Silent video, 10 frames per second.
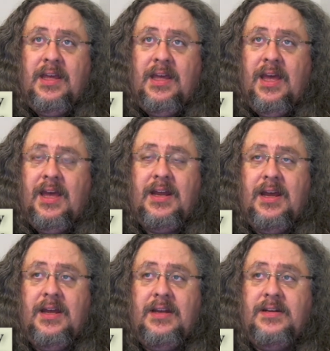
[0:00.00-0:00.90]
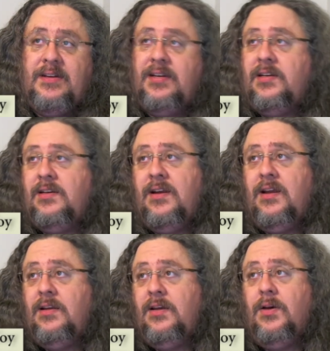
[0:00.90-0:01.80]
And,
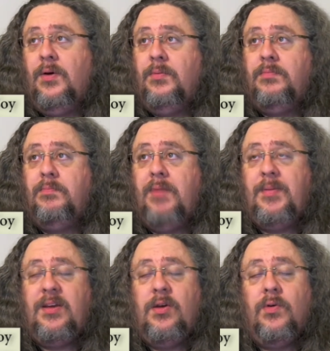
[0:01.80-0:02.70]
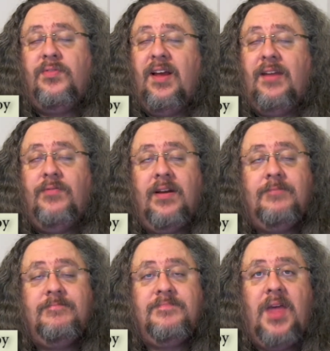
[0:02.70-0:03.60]
maybe you'll find fun.
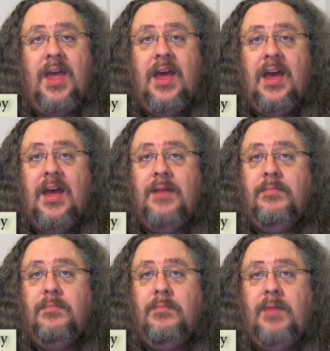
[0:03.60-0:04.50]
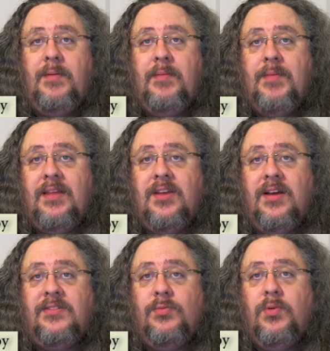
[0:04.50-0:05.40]
And maybe my
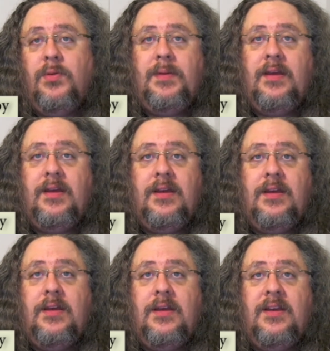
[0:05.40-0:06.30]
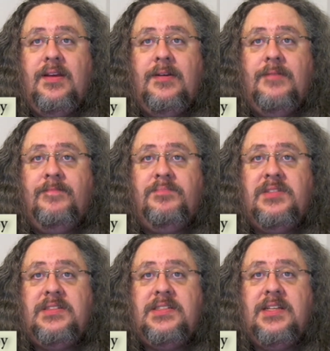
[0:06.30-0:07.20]
thoughts will be
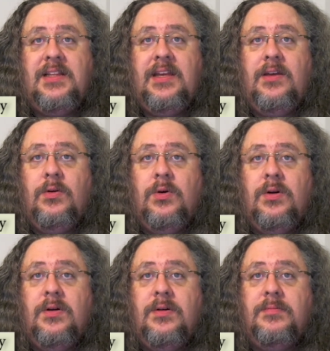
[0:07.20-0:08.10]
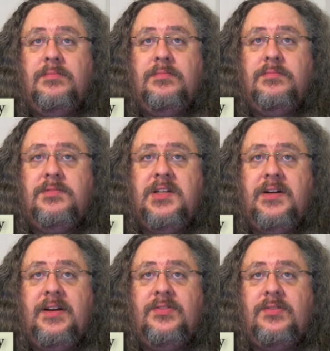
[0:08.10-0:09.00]
silly or
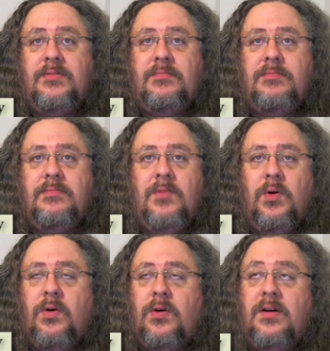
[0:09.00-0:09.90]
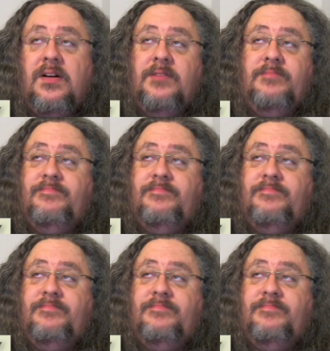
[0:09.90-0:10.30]
serious or